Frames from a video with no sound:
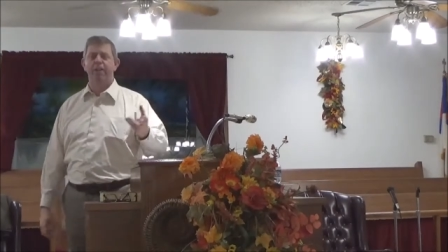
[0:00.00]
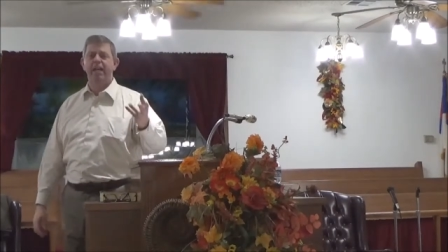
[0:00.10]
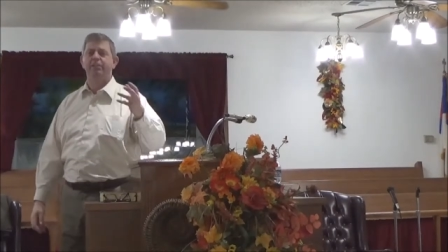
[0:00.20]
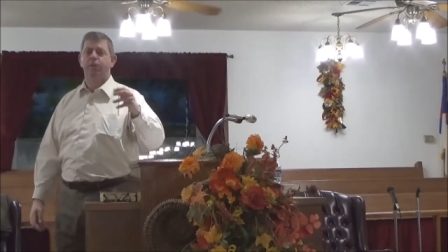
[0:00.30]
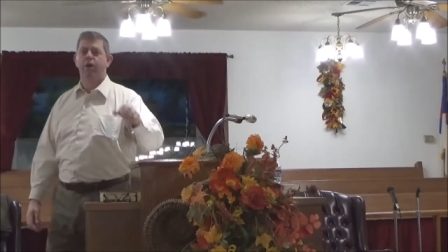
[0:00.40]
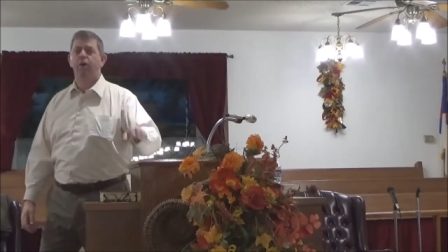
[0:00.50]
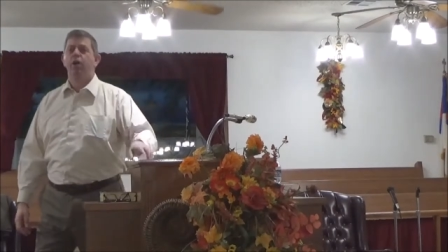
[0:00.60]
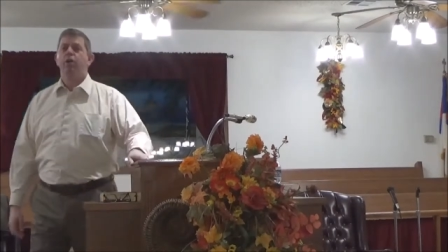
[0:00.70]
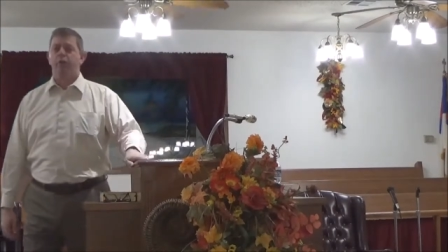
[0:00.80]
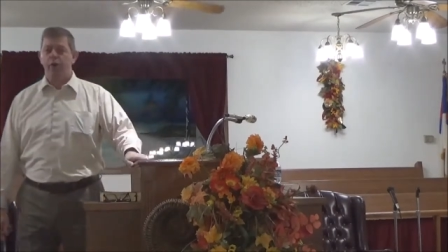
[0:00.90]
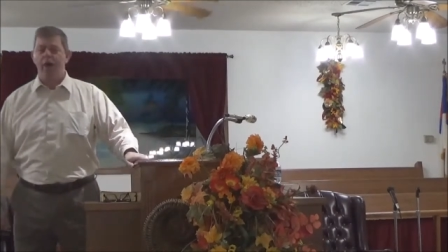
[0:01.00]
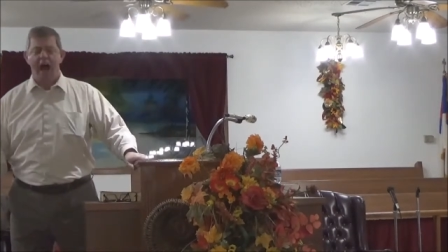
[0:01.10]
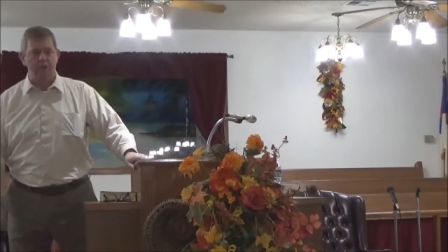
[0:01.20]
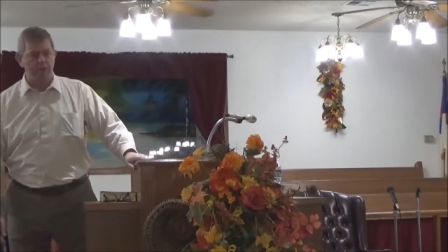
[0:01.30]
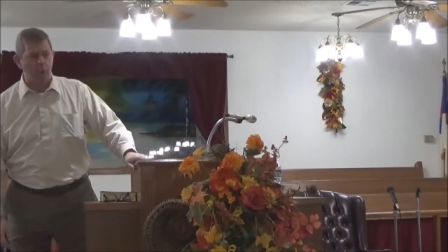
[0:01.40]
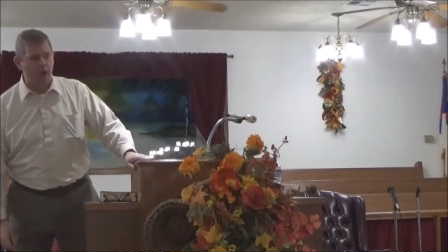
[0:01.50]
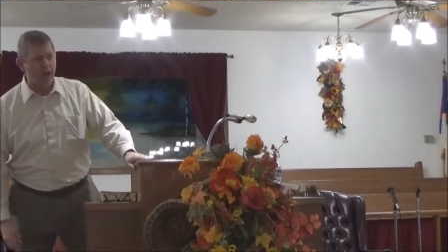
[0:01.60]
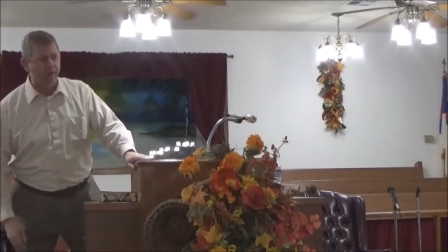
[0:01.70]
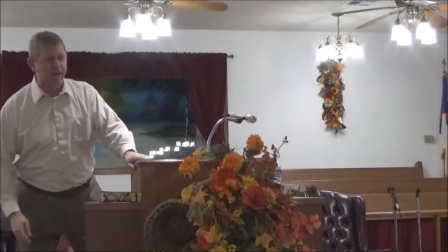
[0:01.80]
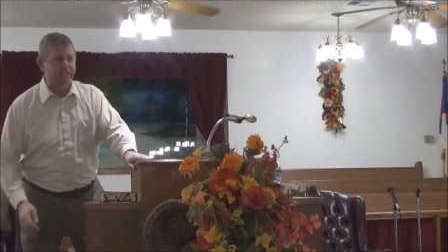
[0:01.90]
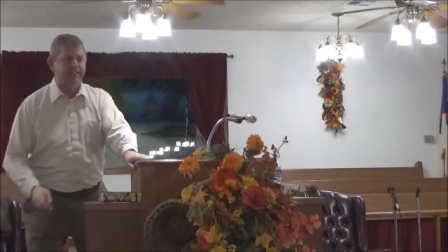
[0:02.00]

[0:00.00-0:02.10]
Israel throughout the wilderness